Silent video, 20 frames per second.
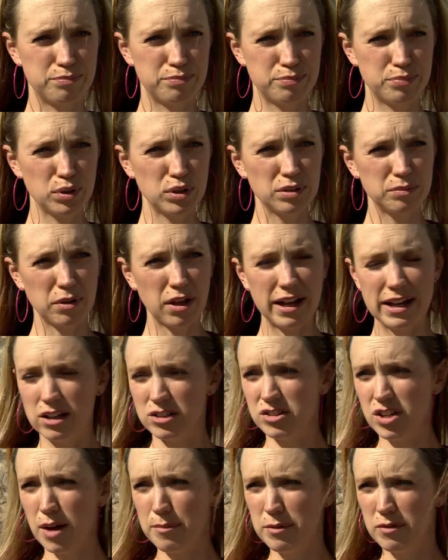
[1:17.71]
put a light
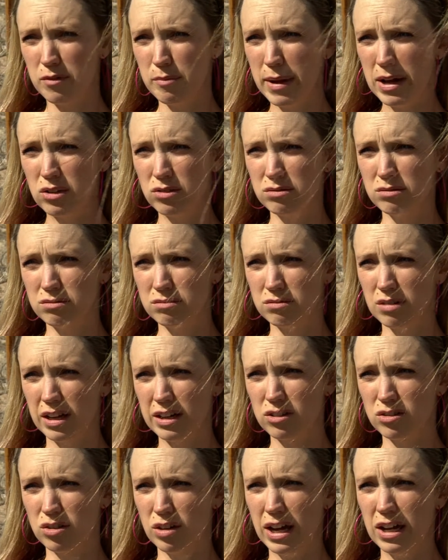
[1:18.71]
on top of a mountain,
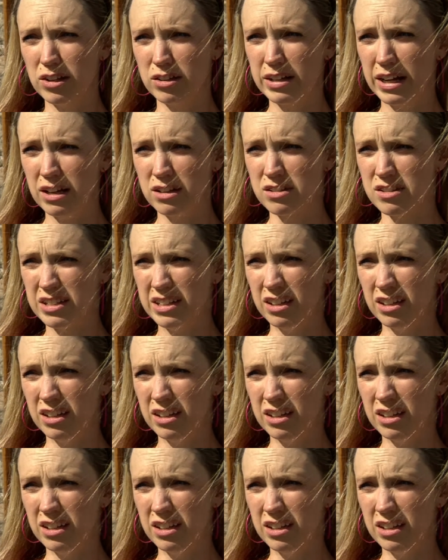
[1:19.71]
I don't know how you can't see